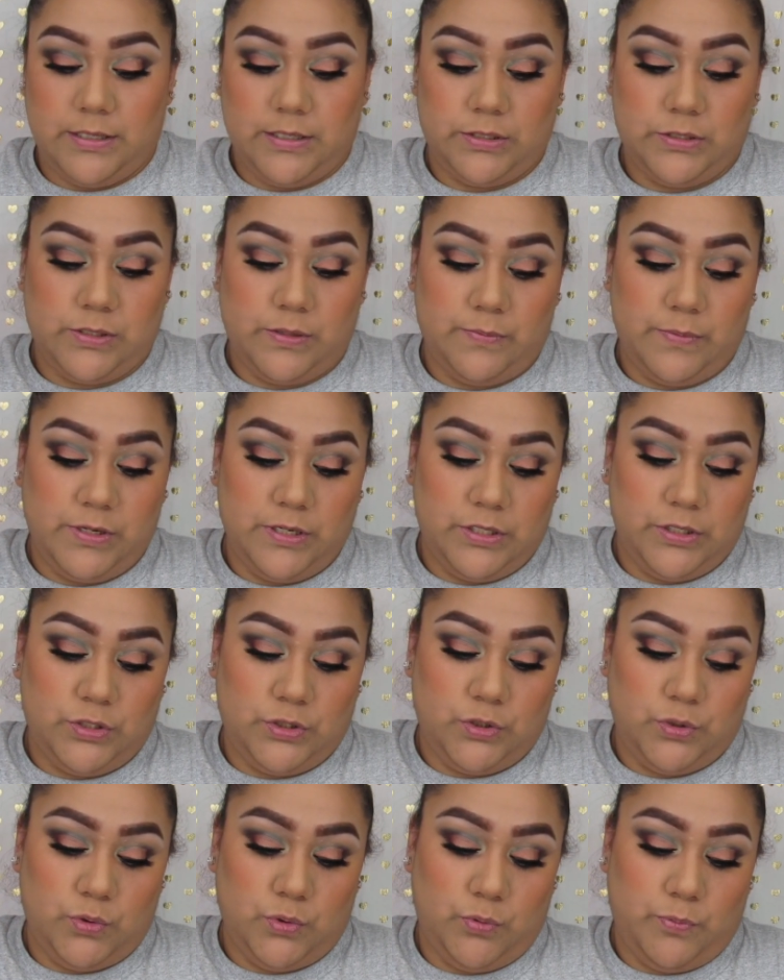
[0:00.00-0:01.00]
So I'm going to
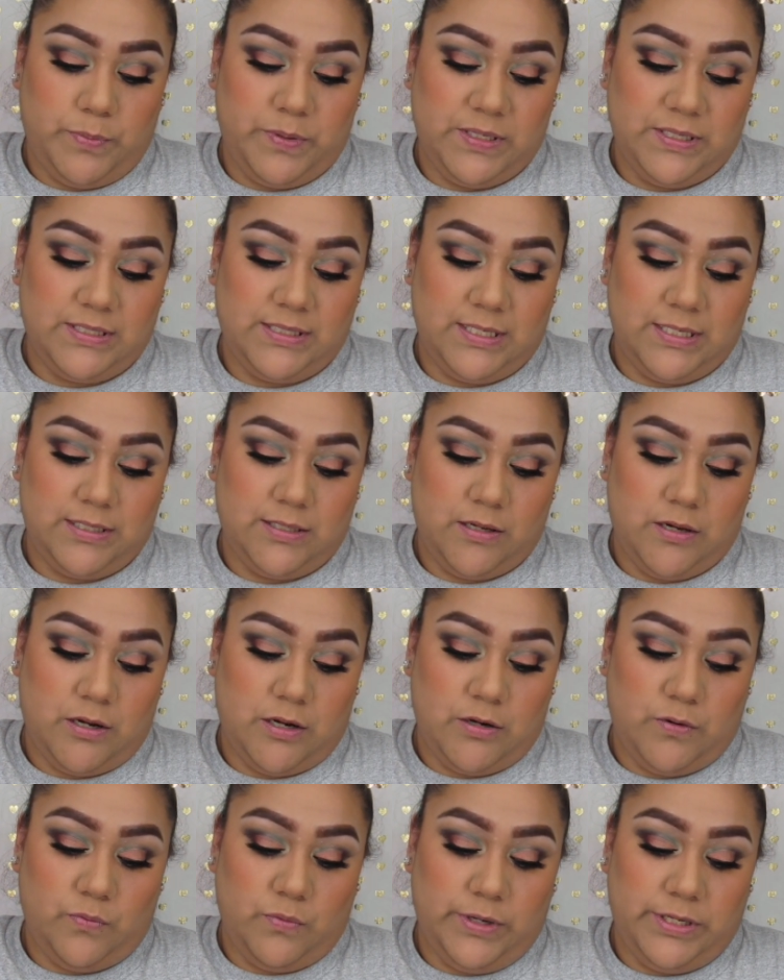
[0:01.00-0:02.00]
do Princesa
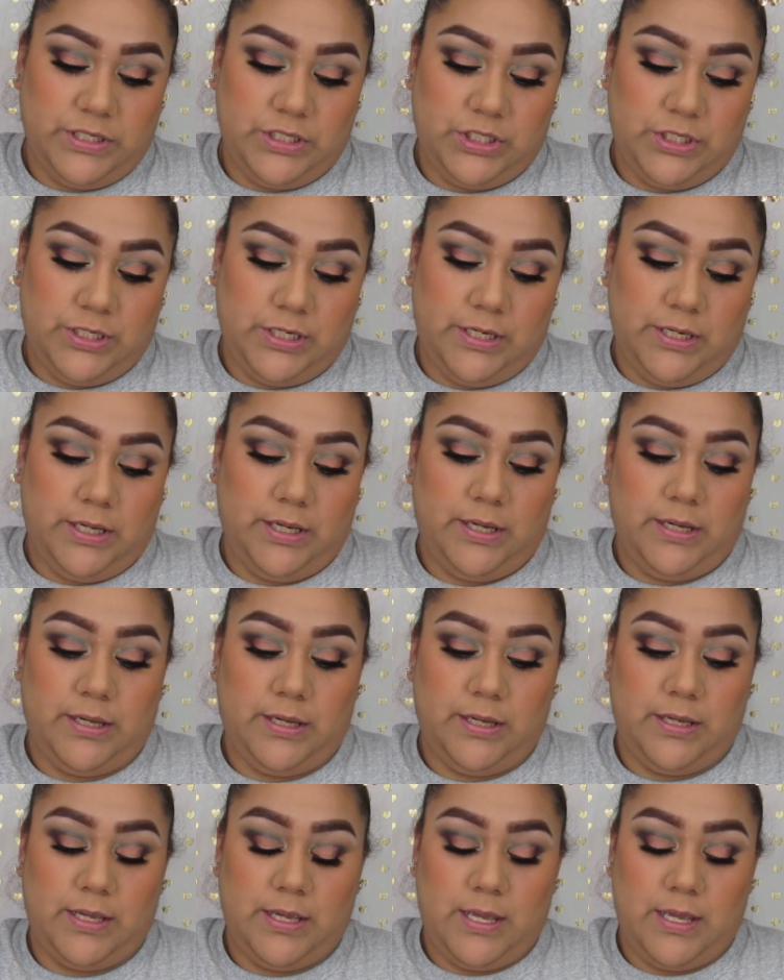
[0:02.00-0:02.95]
on one cheek